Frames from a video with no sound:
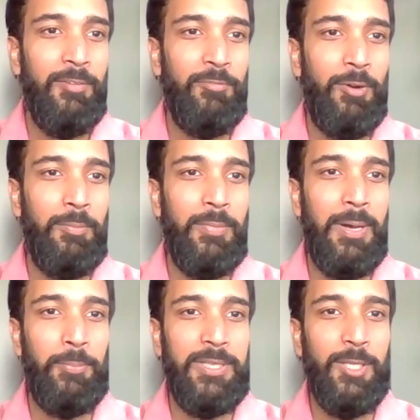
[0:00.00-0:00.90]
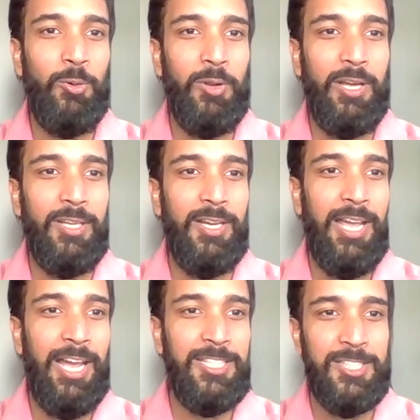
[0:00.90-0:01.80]
Preeti Khurana
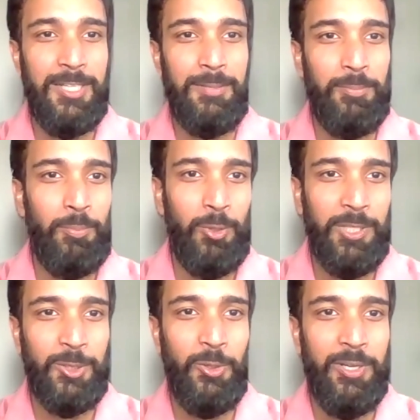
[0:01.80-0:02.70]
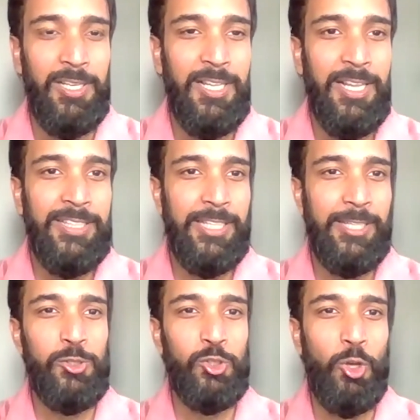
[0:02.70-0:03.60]
and Pulkit Goyal. Thank
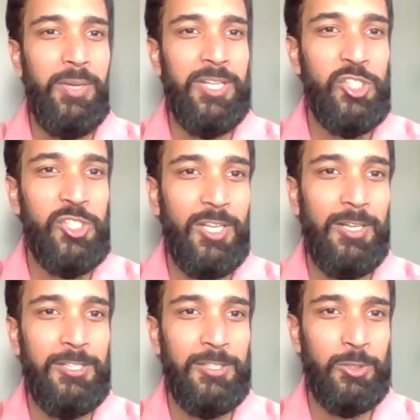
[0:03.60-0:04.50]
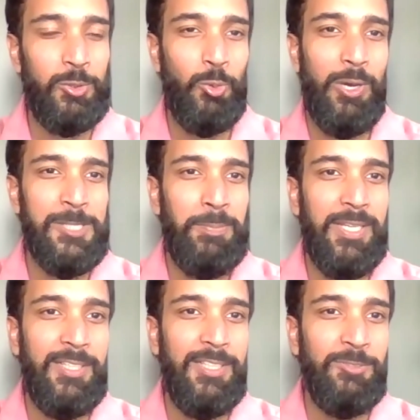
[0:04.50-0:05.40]
you so much to our
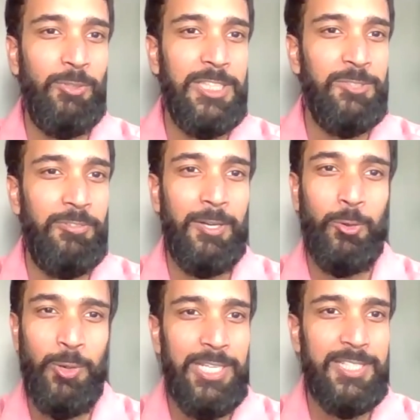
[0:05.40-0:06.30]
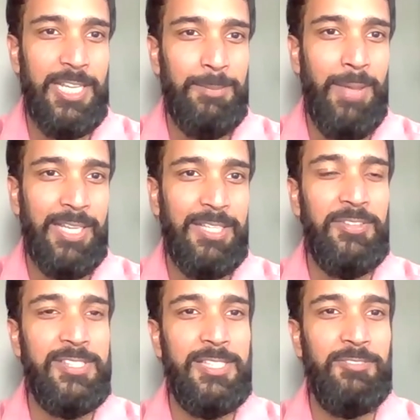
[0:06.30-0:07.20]
speakers for this great and
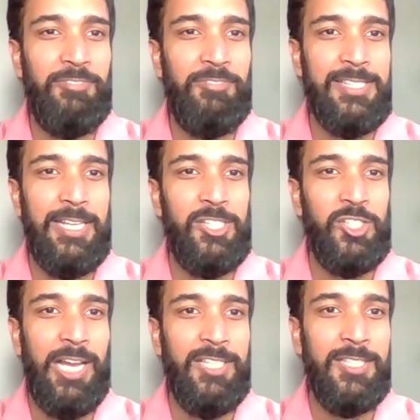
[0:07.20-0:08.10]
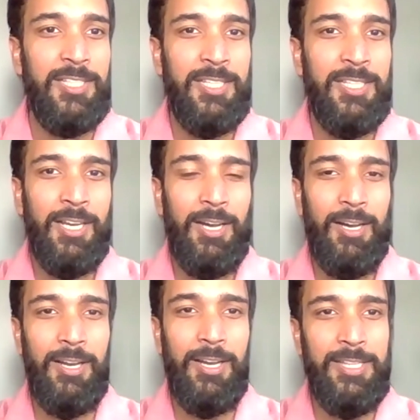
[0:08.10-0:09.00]
magnificent fireside chat.
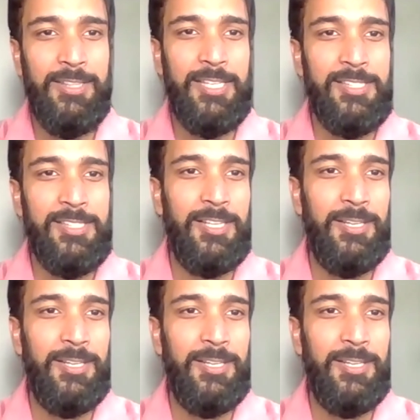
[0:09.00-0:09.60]
In this